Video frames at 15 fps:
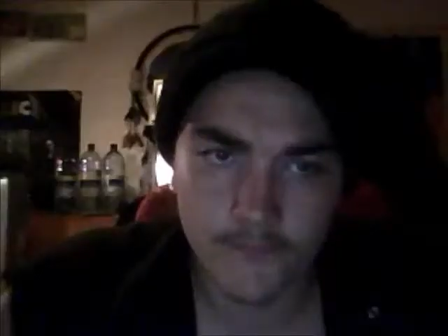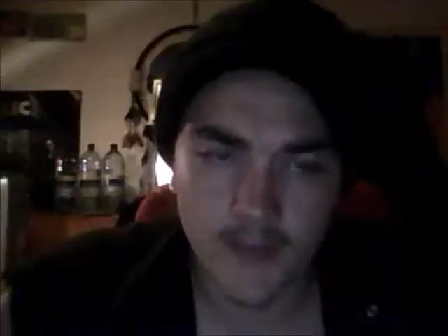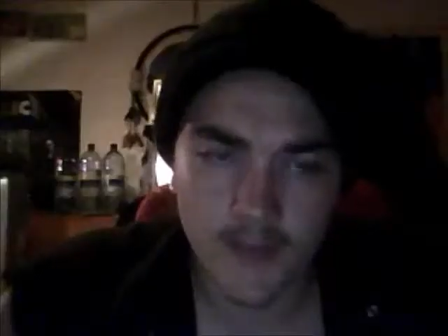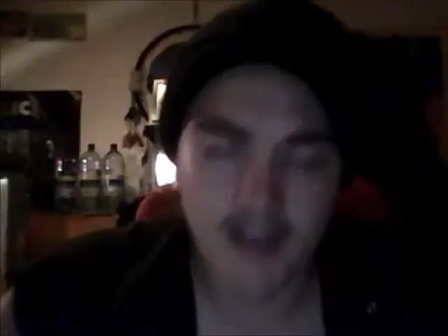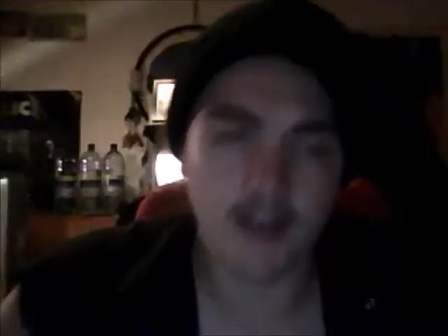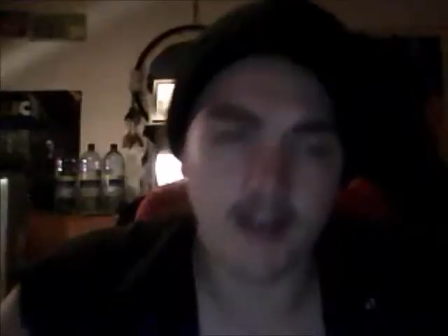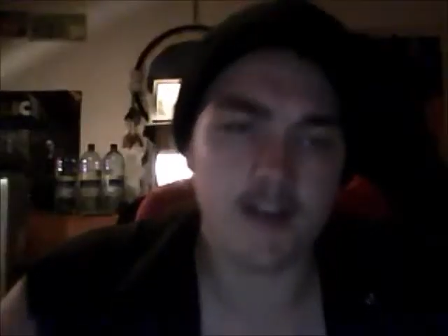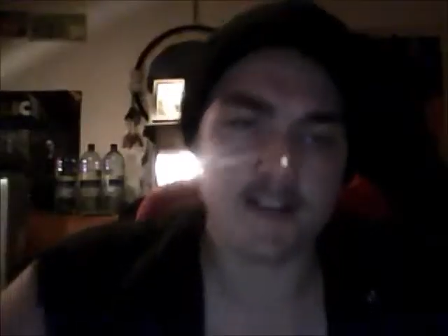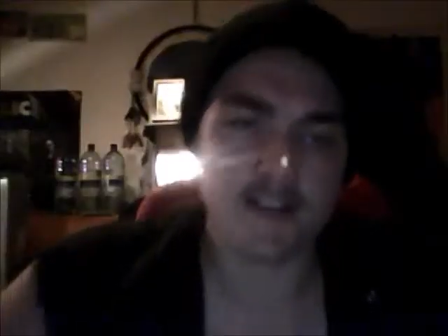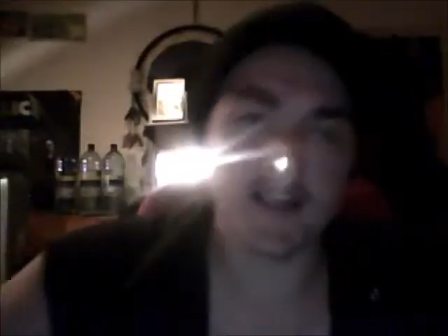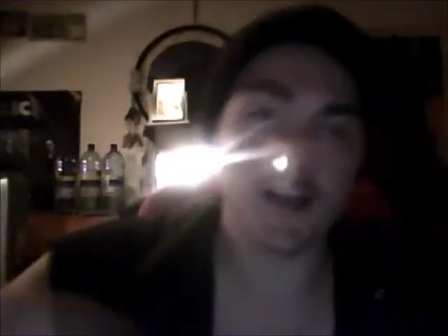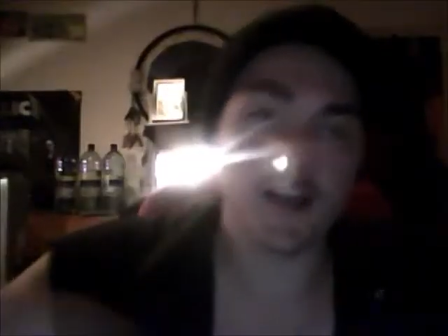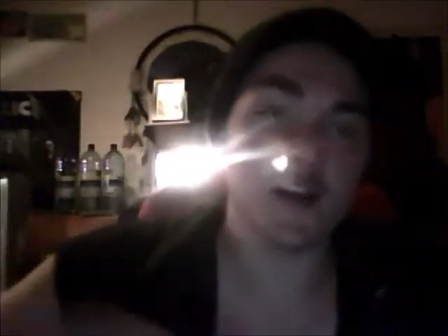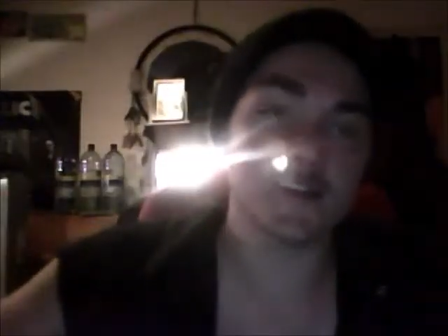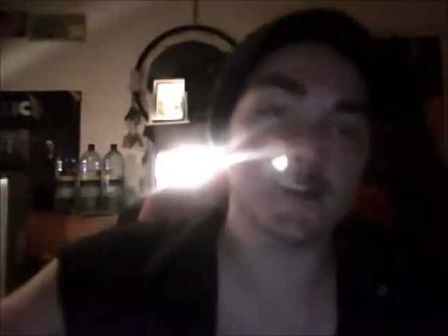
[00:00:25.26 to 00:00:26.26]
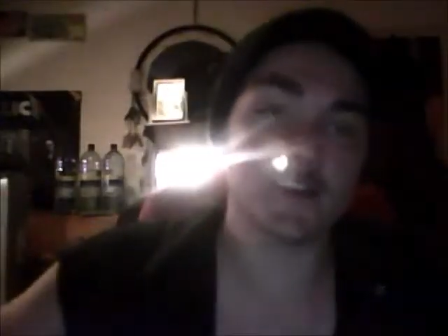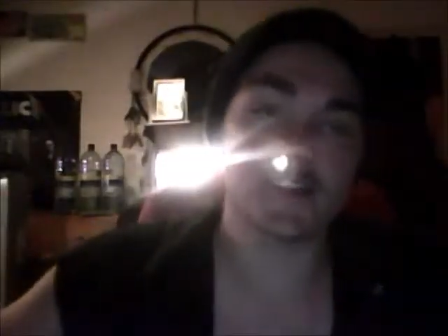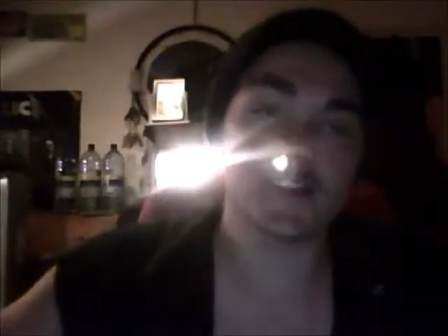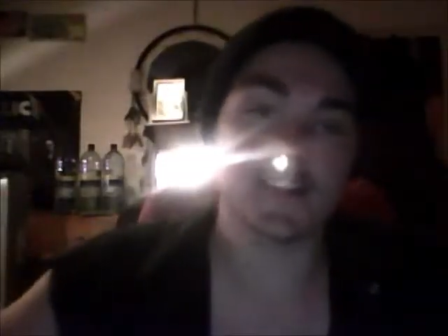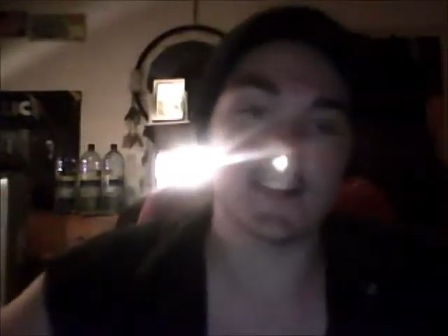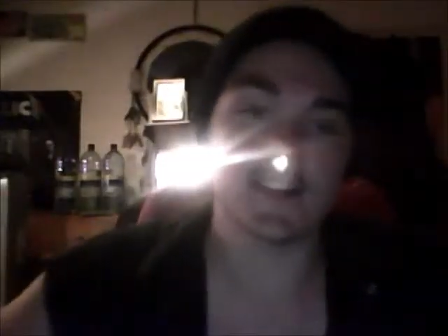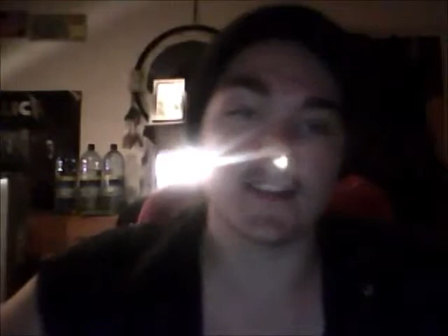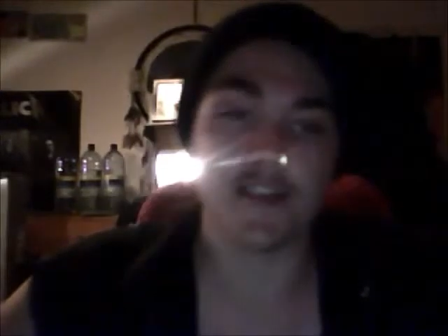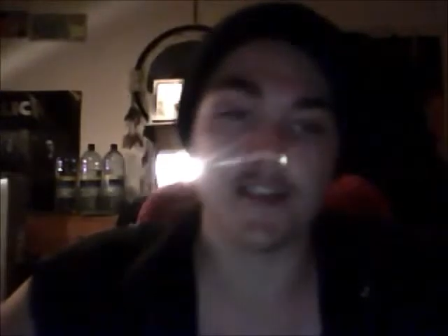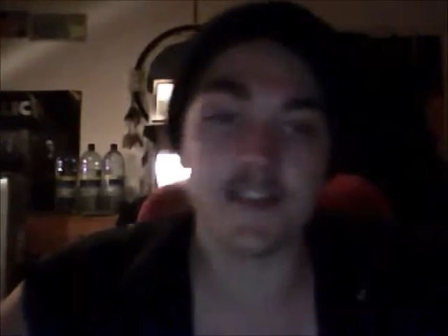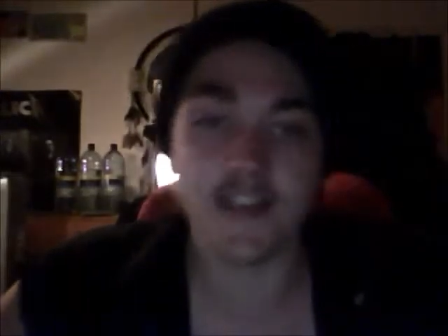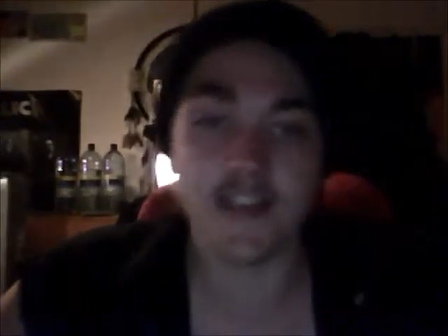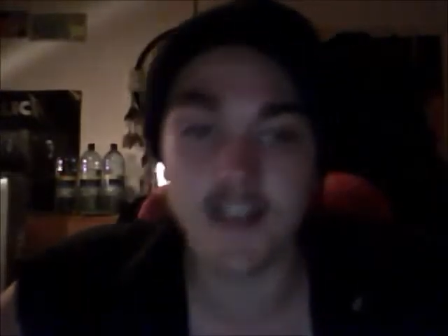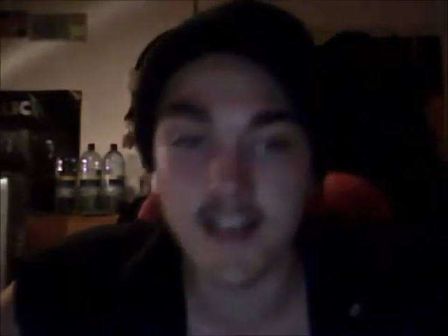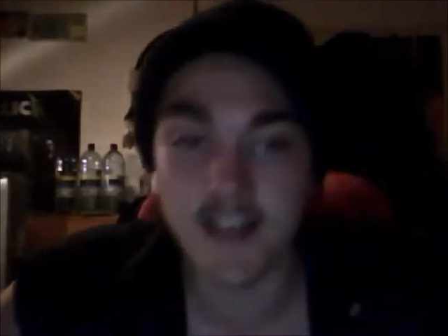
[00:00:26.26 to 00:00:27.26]
Hey guys,
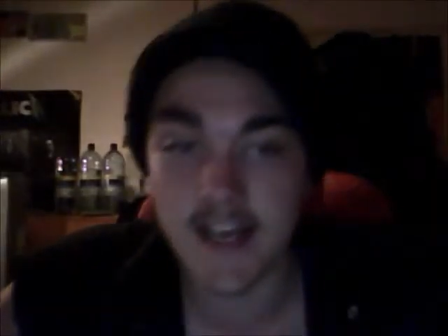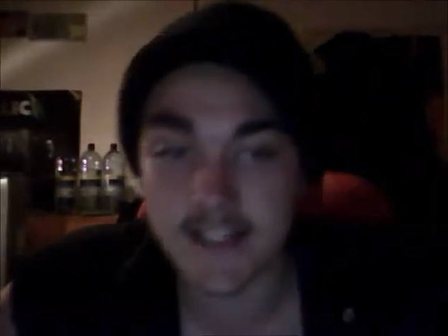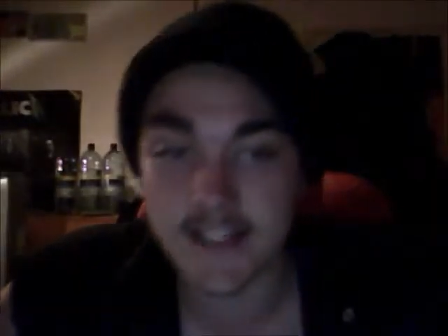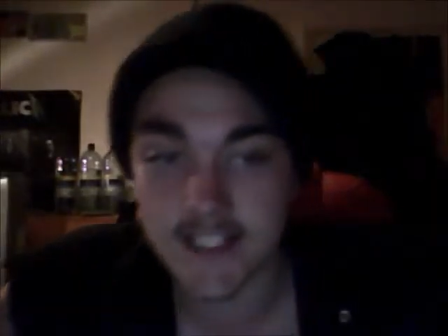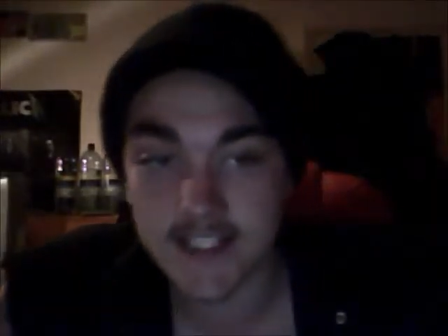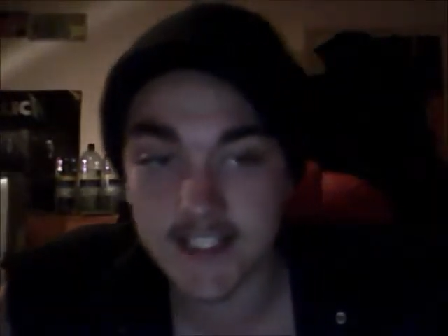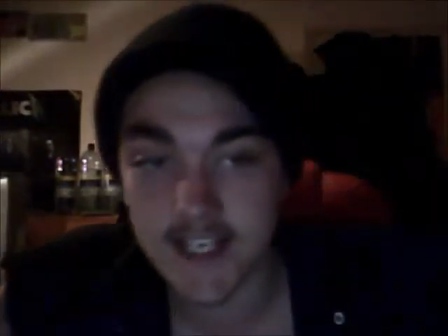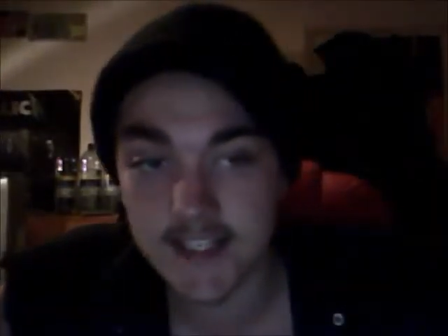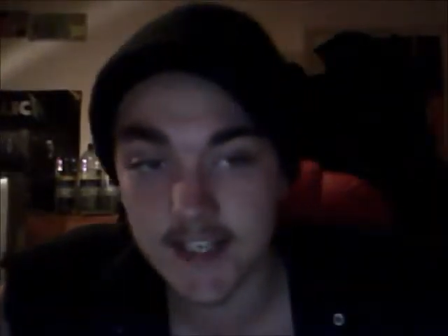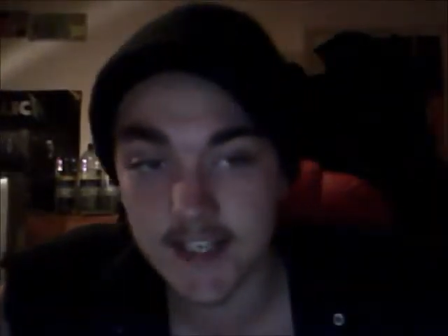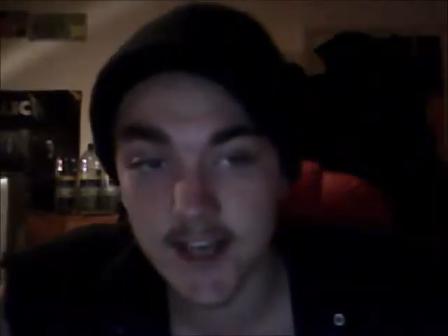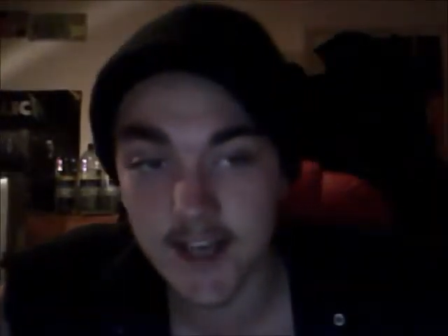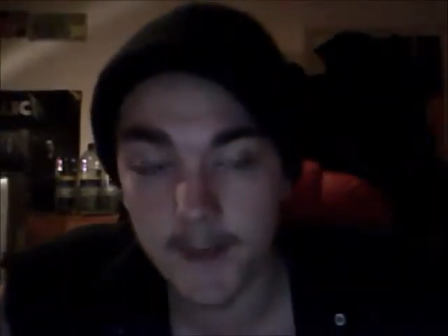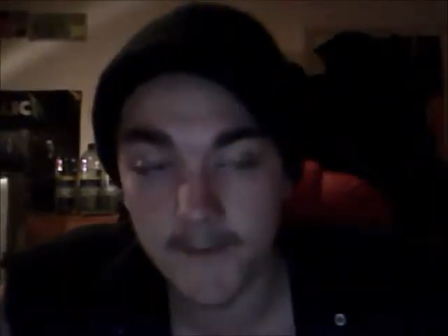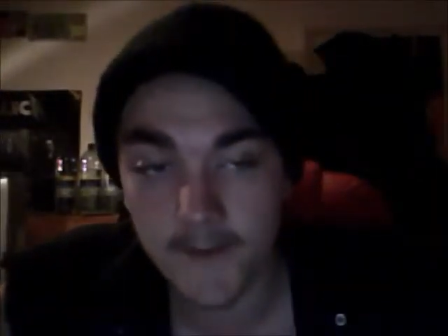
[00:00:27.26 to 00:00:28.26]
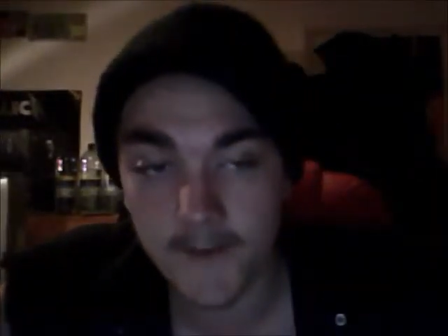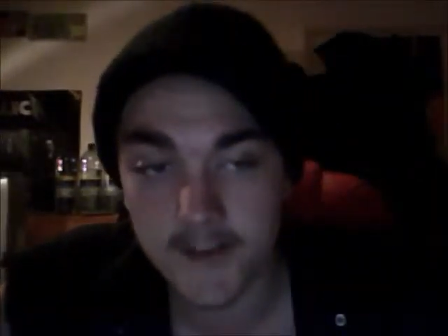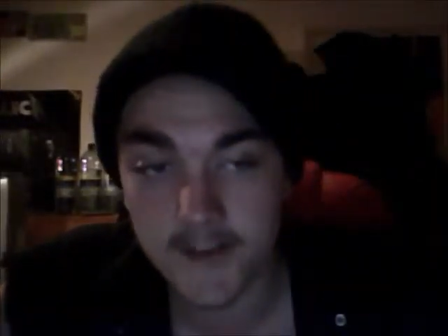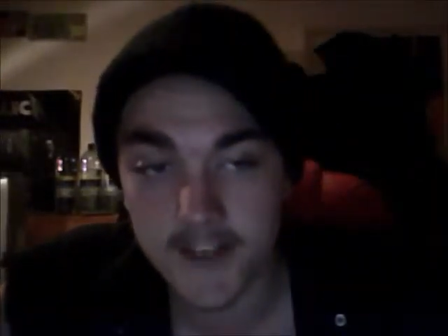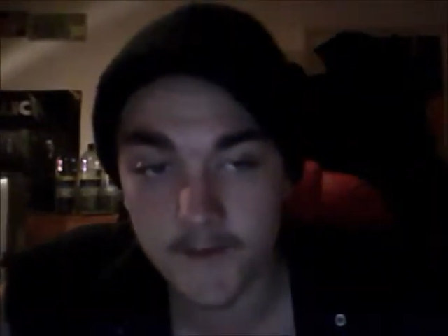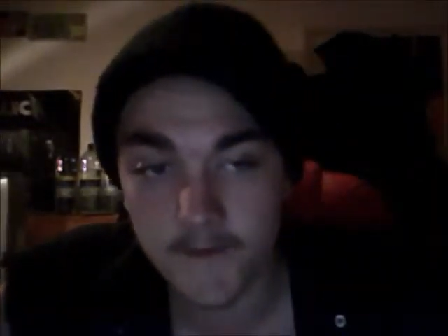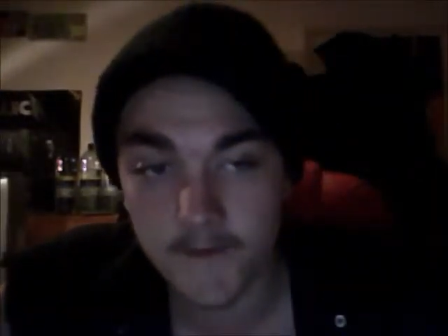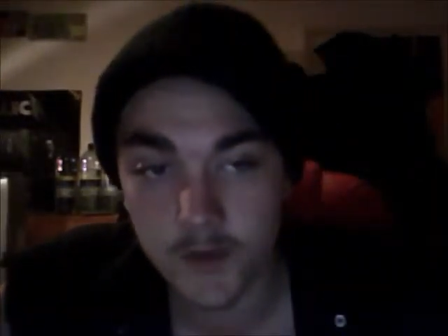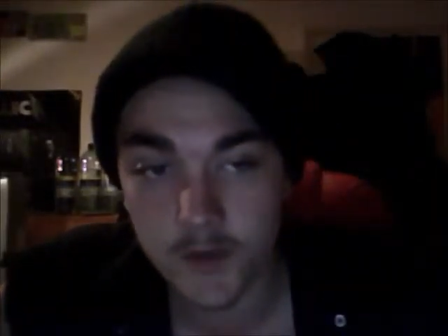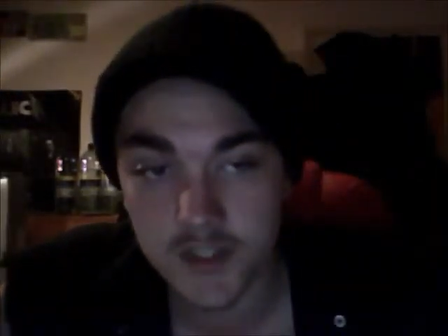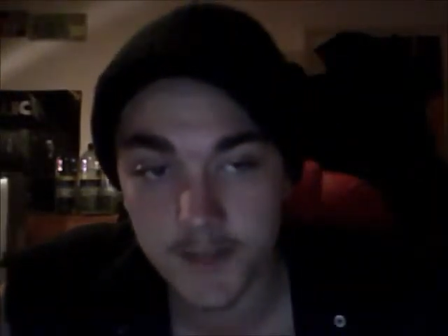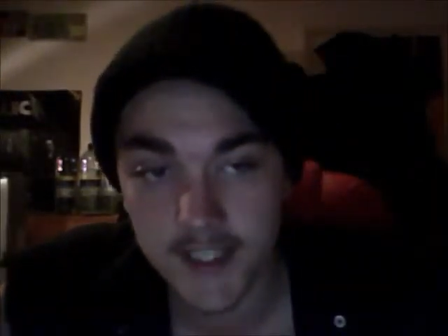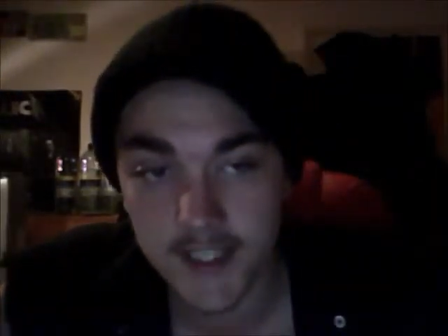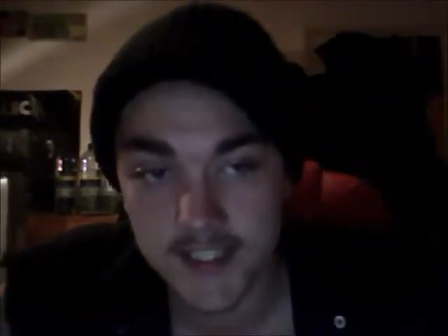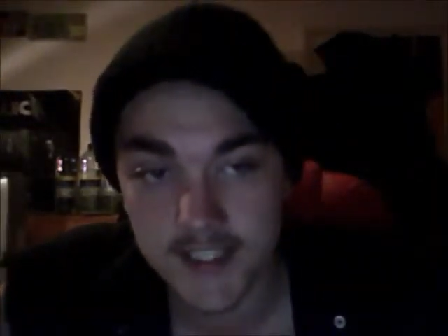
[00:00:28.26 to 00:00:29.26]
SnakeEye66613 here. As I said, I'll be focusing on 4
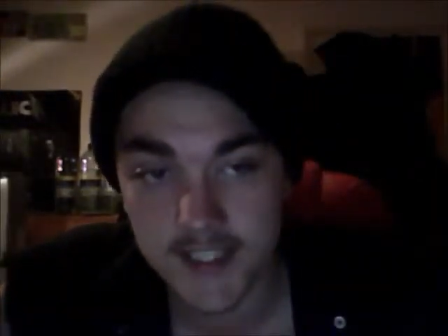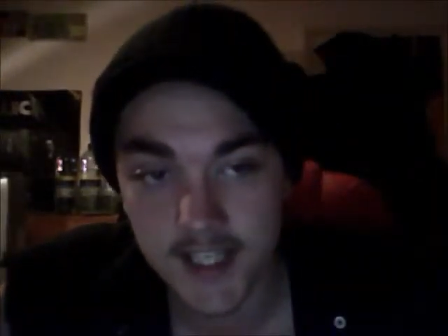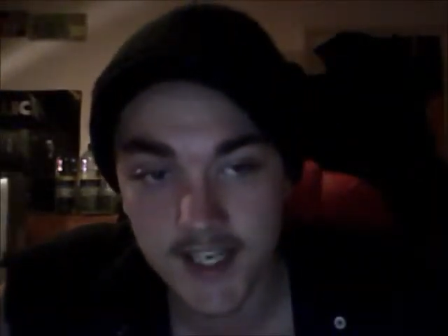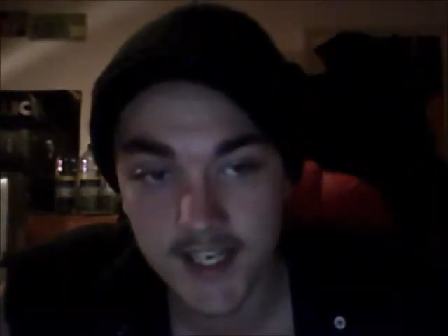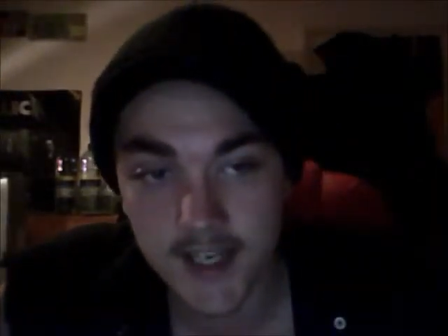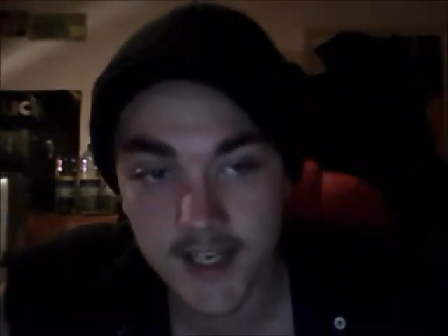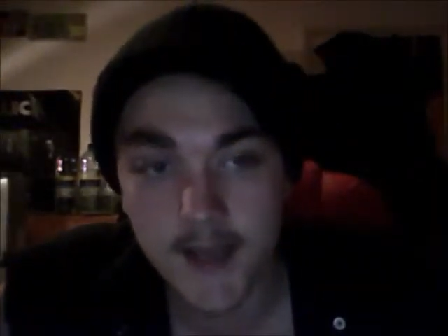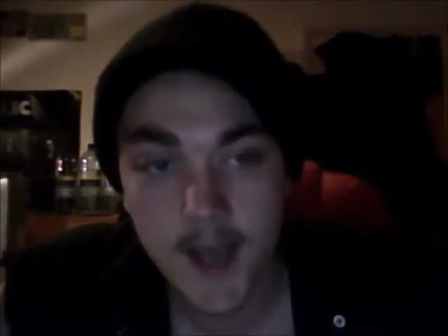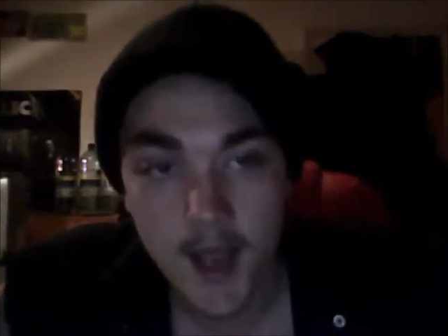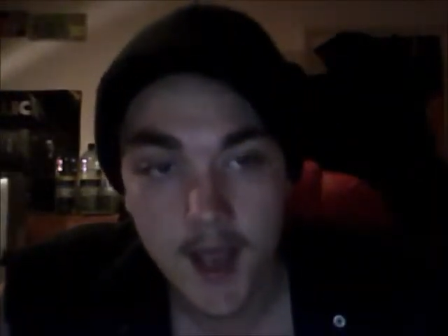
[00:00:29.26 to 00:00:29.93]
spiders today.